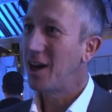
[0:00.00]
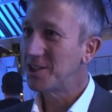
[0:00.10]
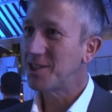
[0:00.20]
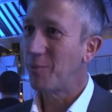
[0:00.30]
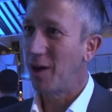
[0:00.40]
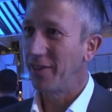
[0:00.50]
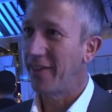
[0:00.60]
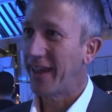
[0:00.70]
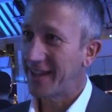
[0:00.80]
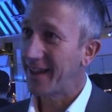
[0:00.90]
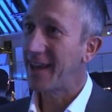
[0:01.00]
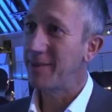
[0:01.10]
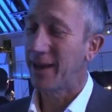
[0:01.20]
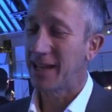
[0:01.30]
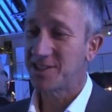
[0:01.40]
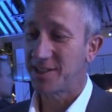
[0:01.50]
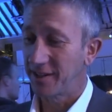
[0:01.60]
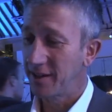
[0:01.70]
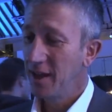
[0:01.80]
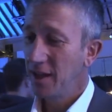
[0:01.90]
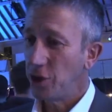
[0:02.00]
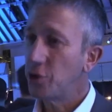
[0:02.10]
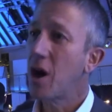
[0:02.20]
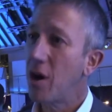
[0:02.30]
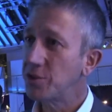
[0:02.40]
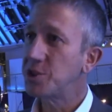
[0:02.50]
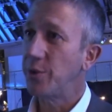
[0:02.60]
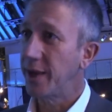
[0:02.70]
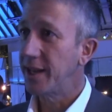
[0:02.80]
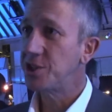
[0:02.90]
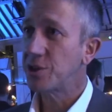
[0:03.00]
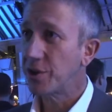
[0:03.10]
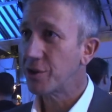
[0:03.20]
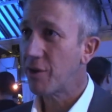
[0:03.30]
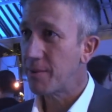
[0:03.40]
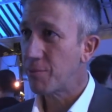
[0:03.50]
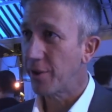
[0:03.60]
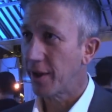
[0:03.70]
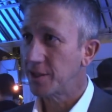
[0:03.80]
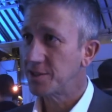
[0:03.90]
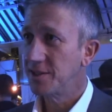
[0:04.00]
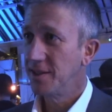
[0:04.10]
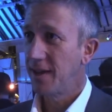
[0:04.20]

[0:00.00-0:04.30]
someone that they can aim at, and you can't do it unless you've got a great product.